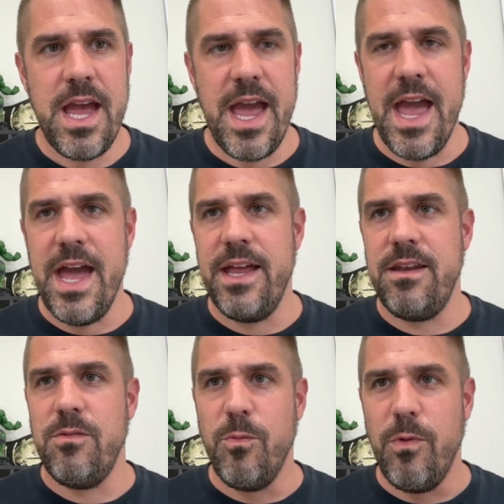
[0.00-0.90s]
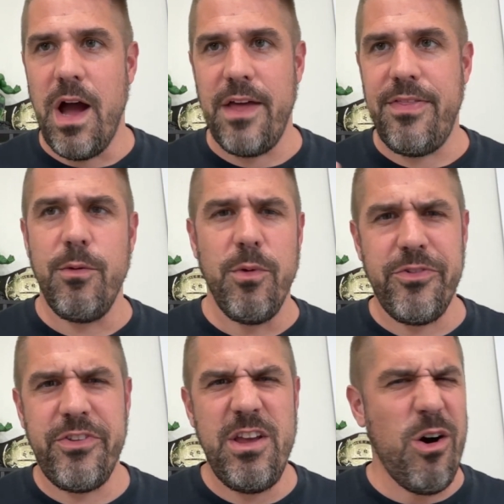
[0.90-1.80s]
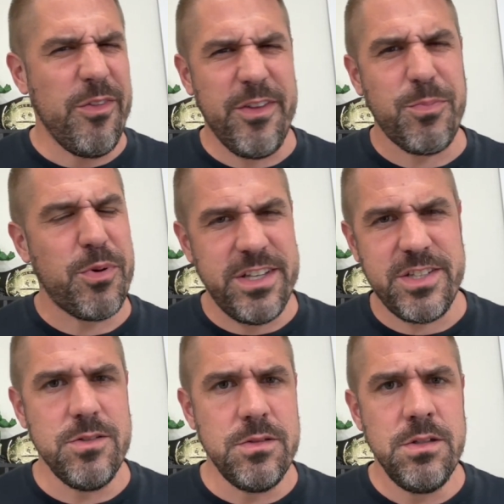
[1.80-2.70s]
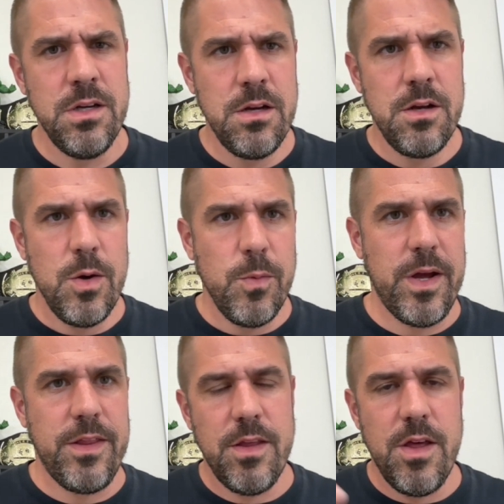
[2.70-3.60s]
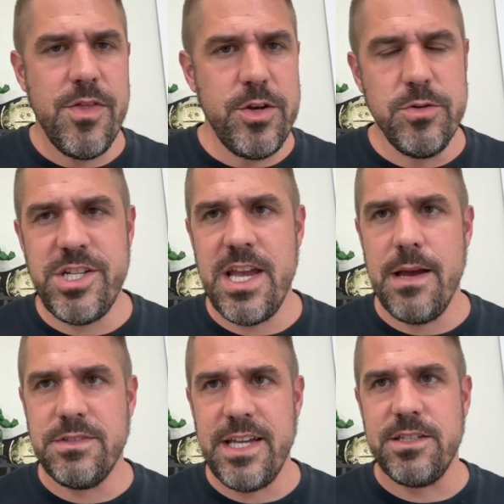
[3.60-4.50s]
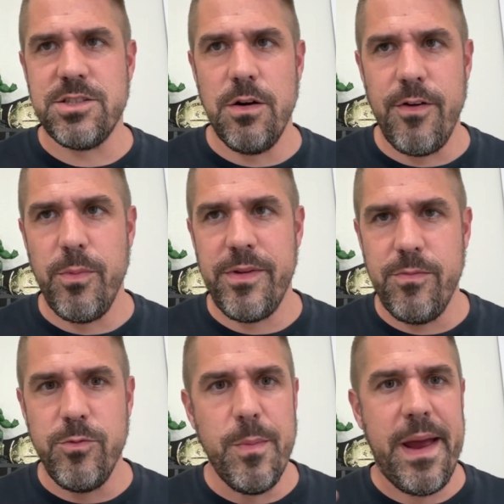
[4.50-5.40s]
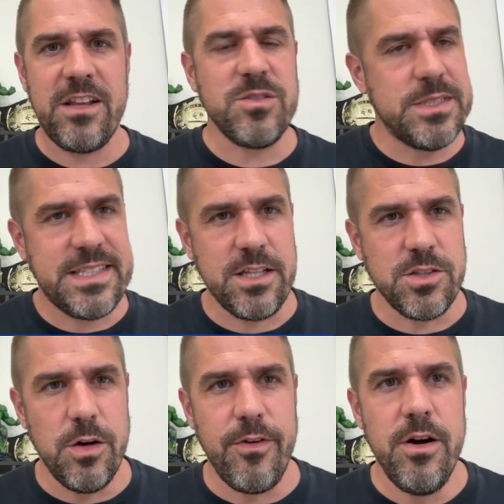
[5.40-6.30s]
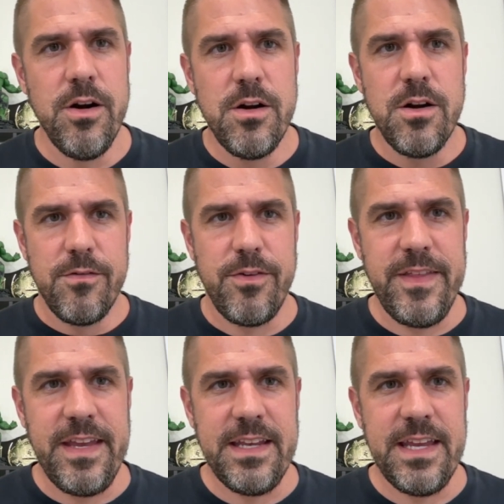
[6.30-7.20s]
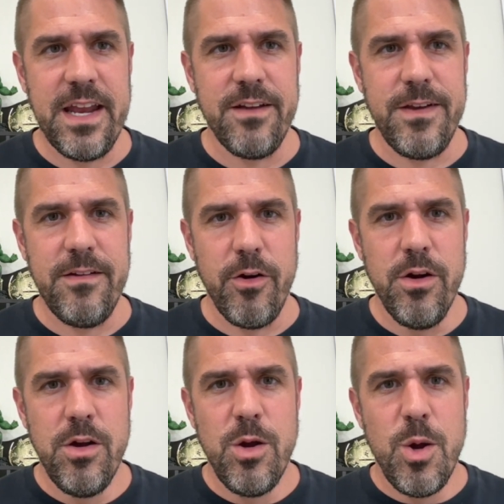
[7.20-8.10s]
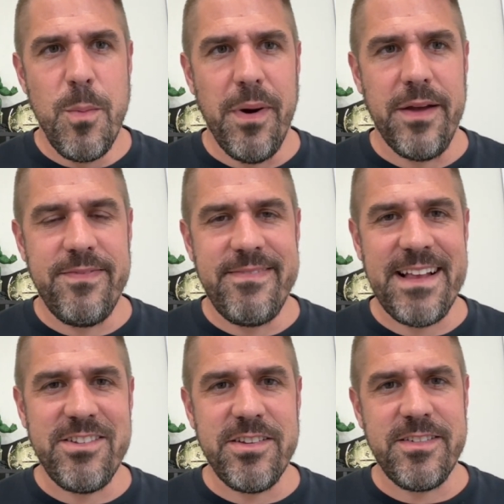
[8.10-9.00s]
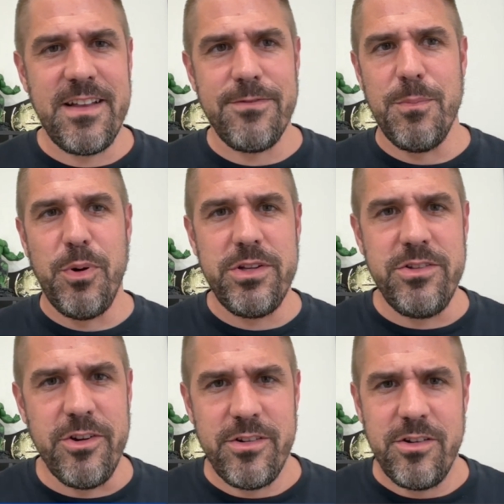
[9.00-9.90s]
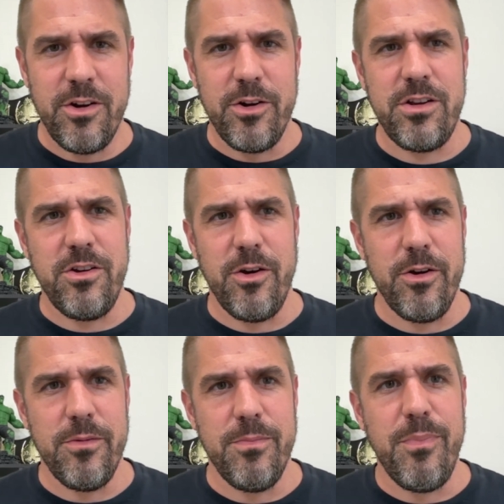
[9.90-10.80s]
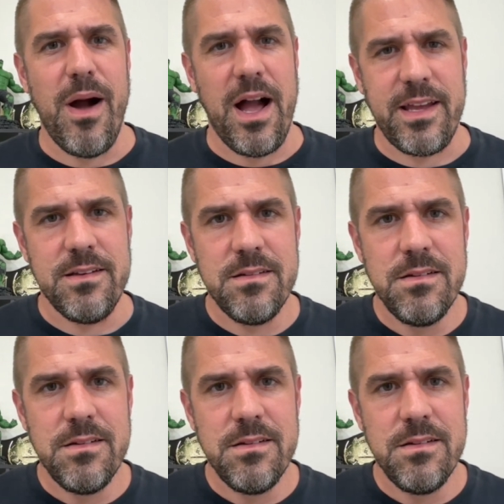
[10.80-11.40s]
And I think we'll see all this pretty soon when the new GM takes over, when new management takes over for the Indiana Fever. But that's just stuff to put in your pocket